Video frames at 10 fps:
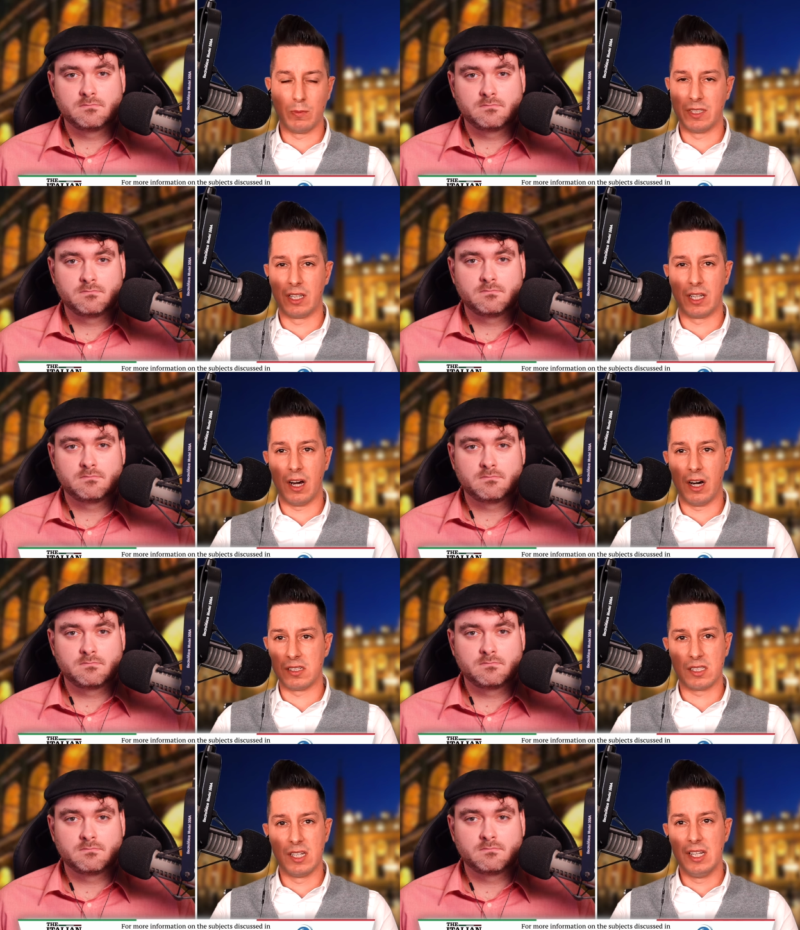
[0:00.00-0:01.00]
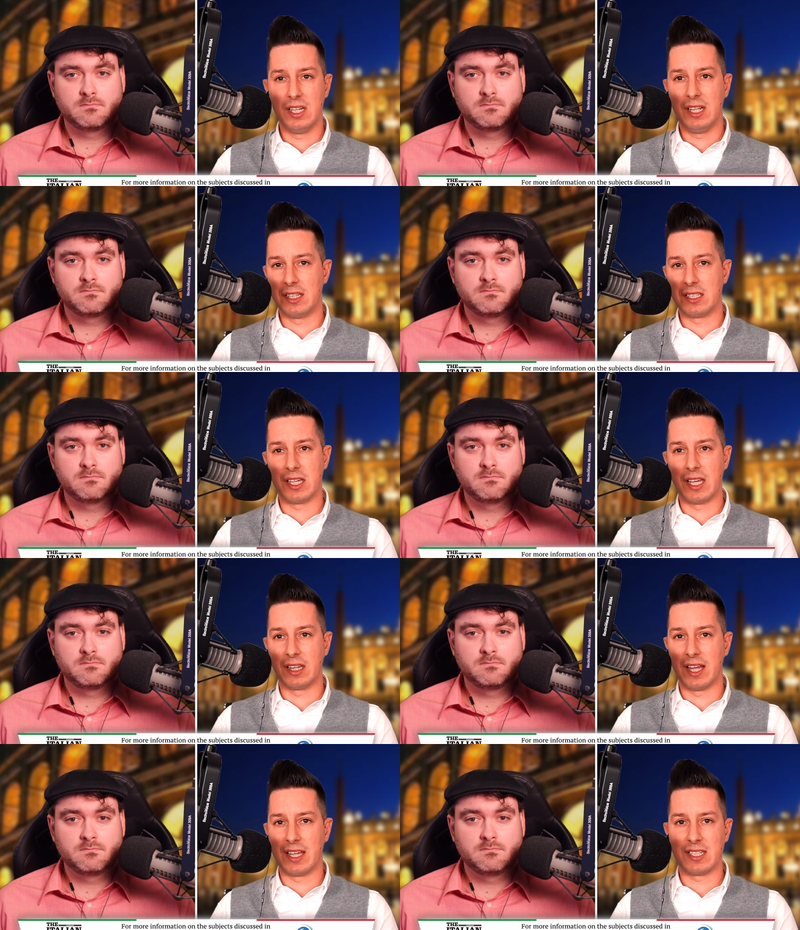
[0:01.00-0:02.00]
Speaker 1: that costs, let's say,
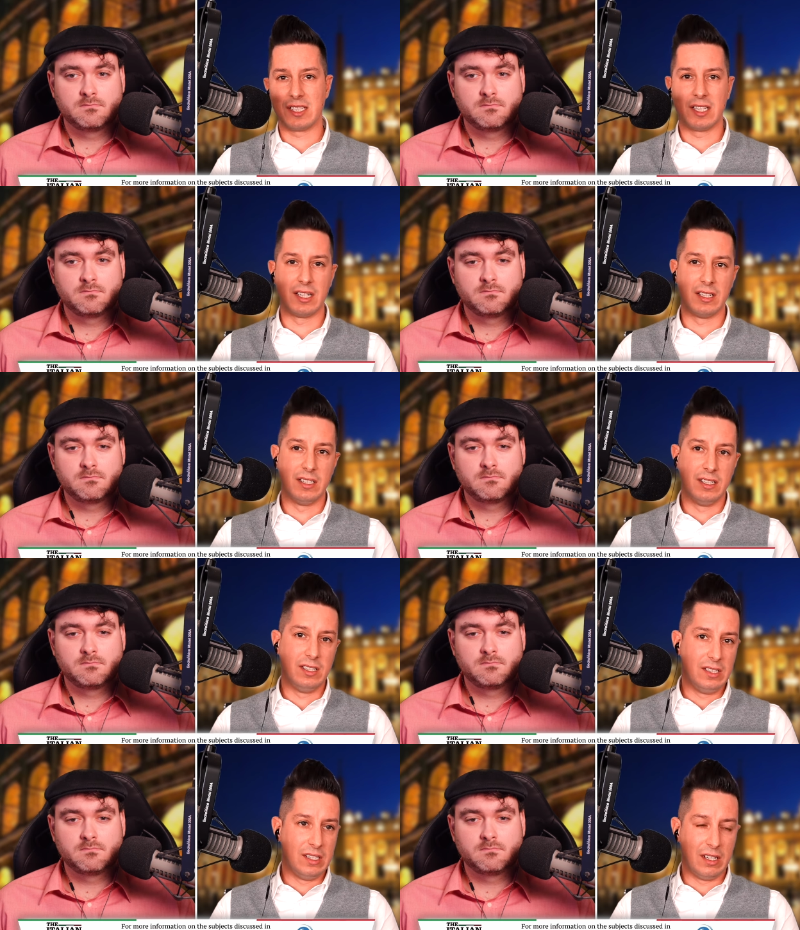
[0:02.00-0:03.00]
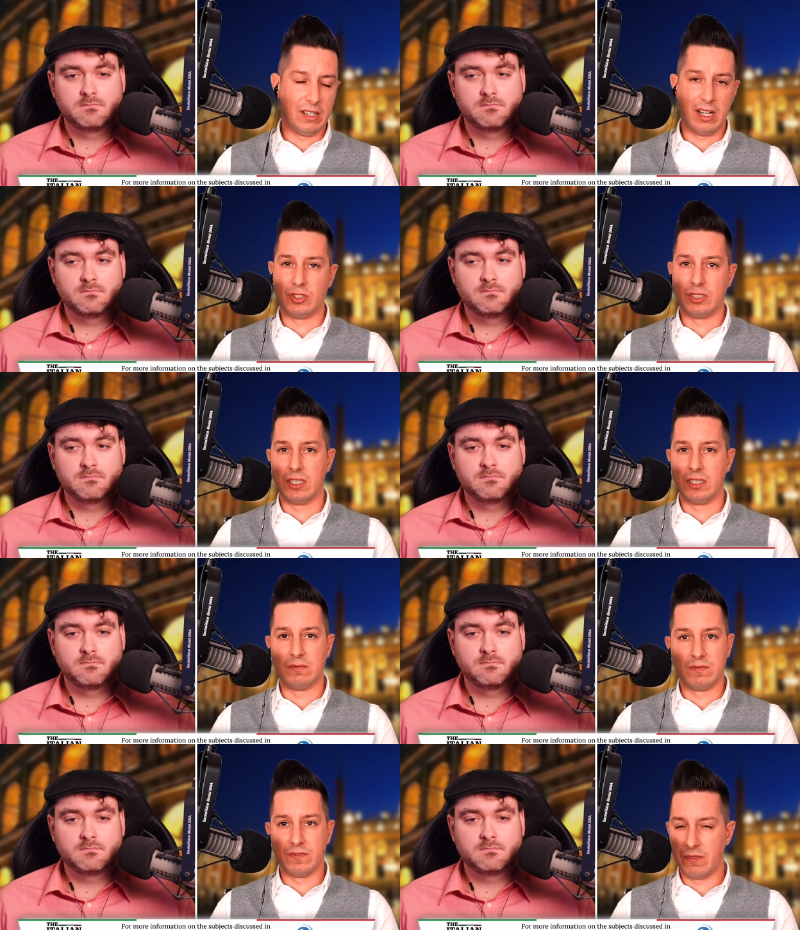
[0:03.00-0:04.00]
less than
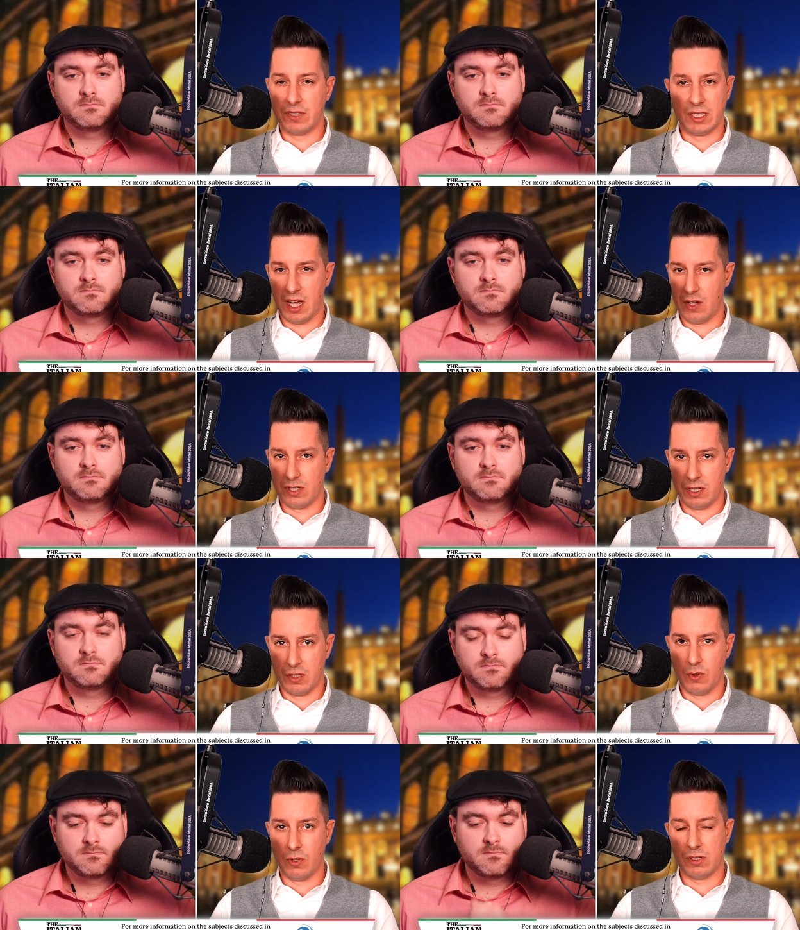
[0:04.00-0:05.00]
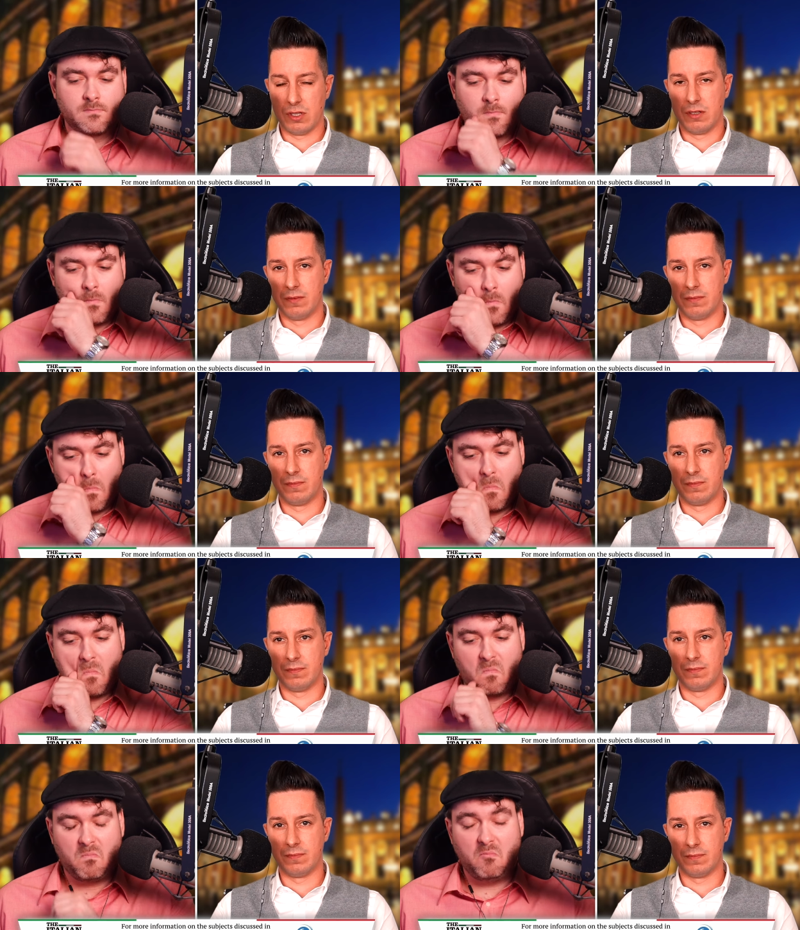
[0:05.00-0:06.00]
150,000 euros.
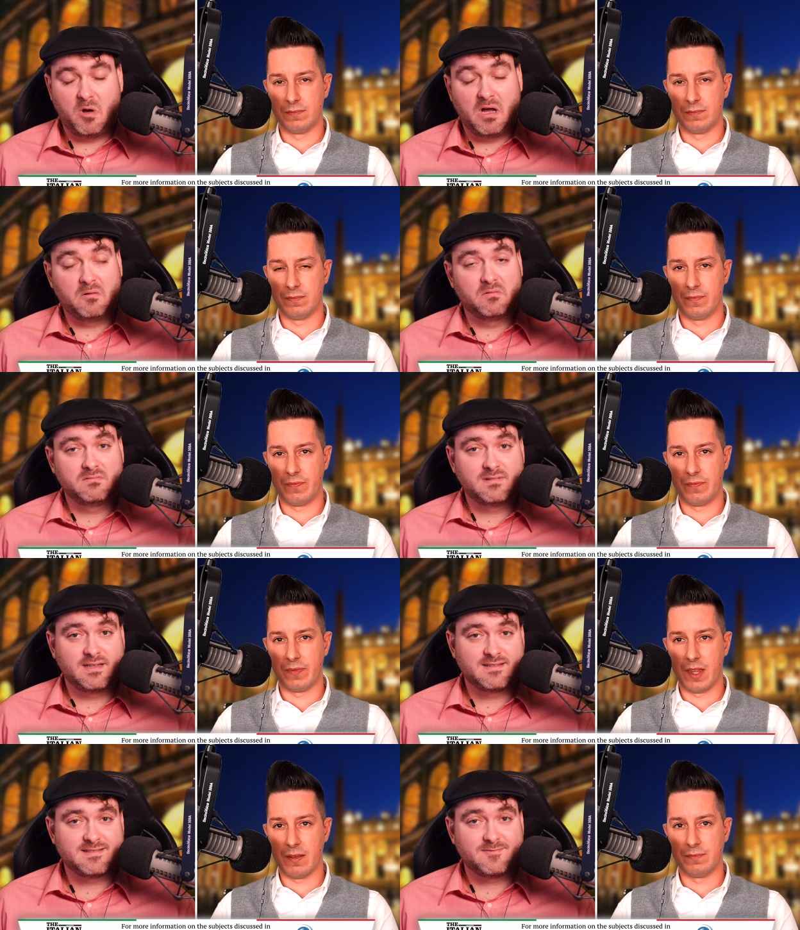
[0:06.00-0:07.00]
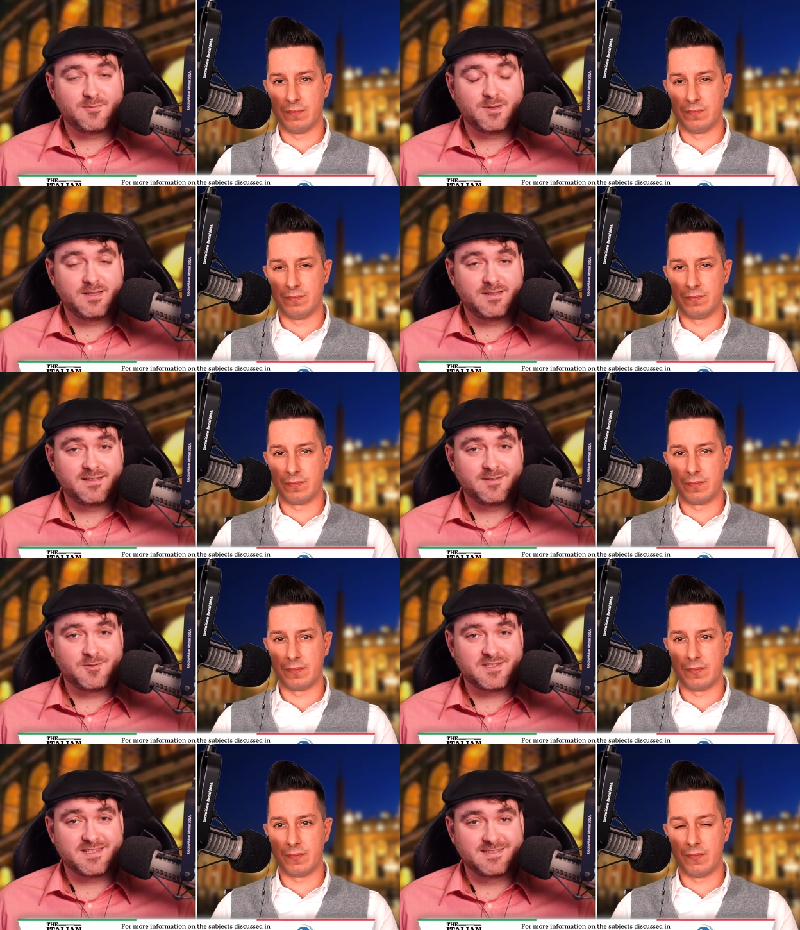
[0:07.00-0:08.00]
Speaker 2: Wow. That's really
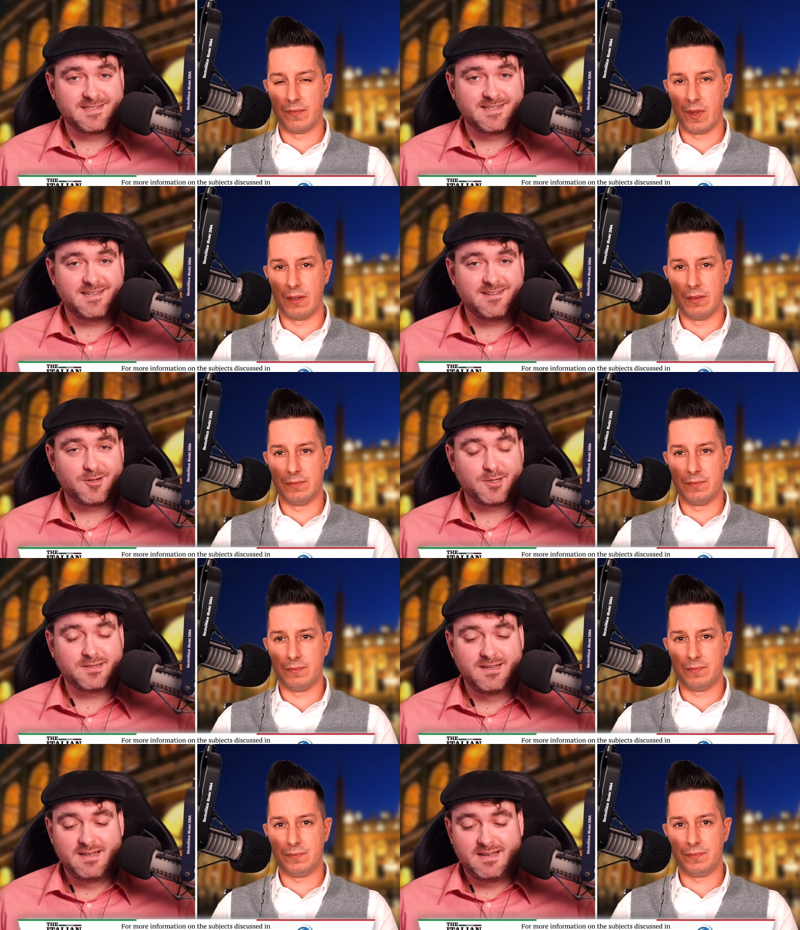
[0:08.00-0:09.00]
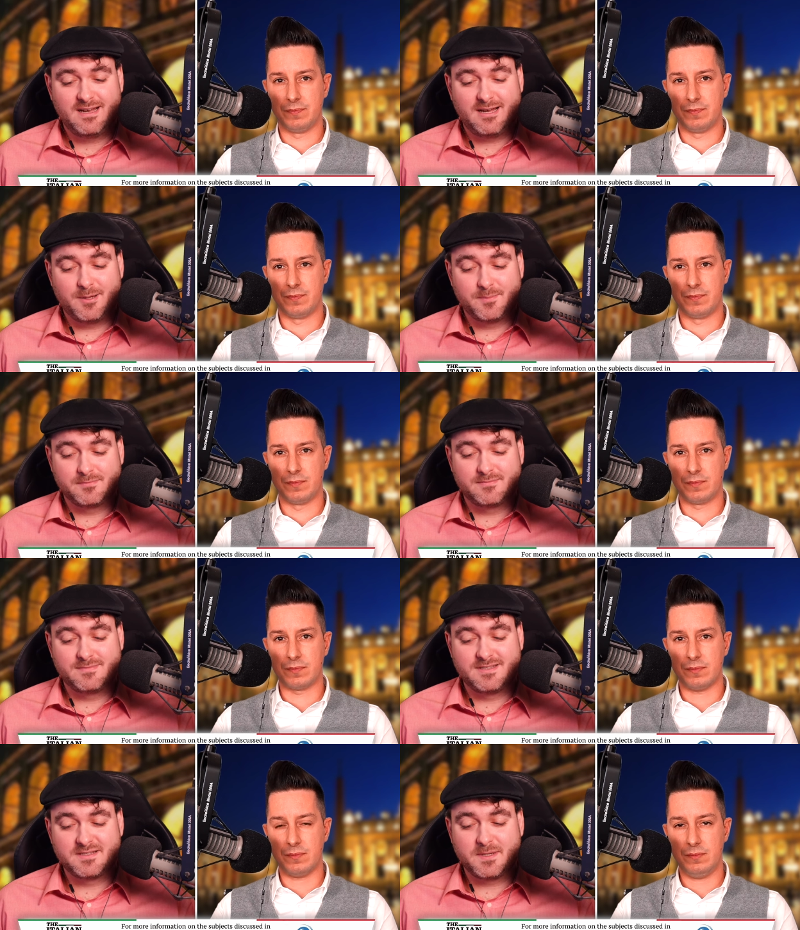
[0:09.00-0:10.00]
interesting to hear. And
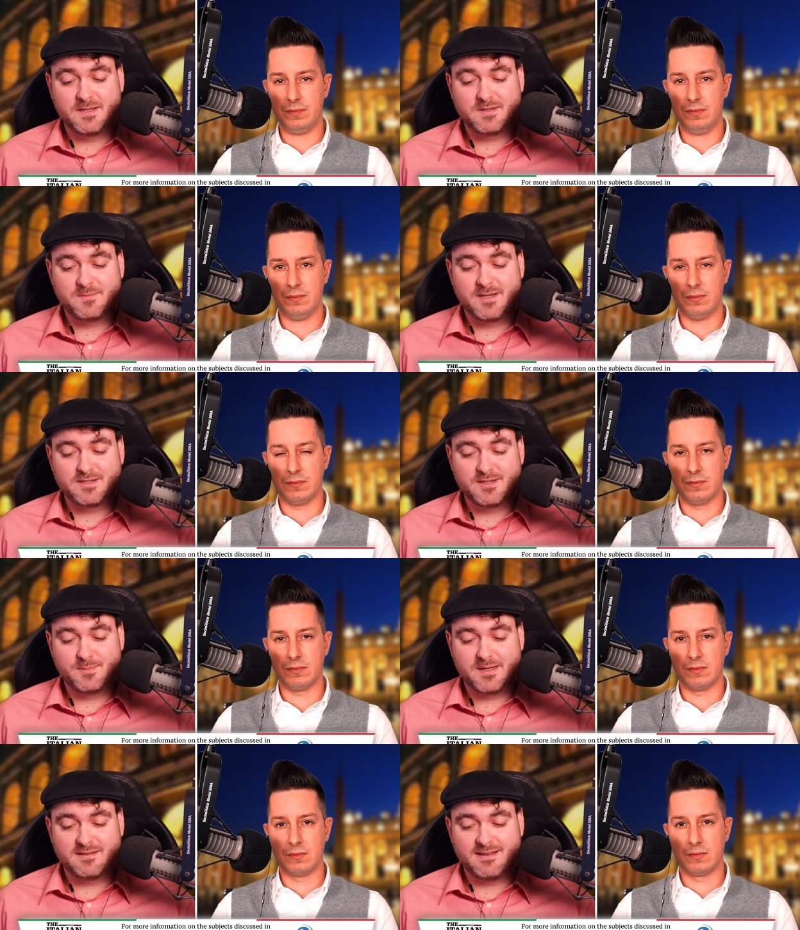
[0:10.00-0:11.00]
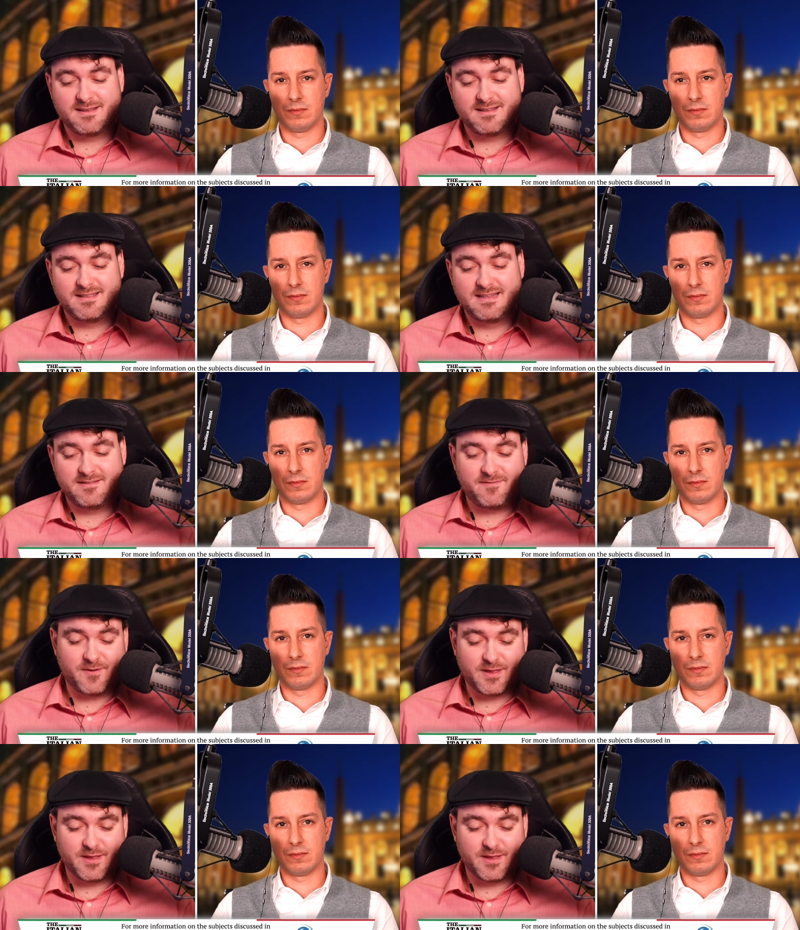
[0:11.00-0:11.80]
just because you mentioned about the for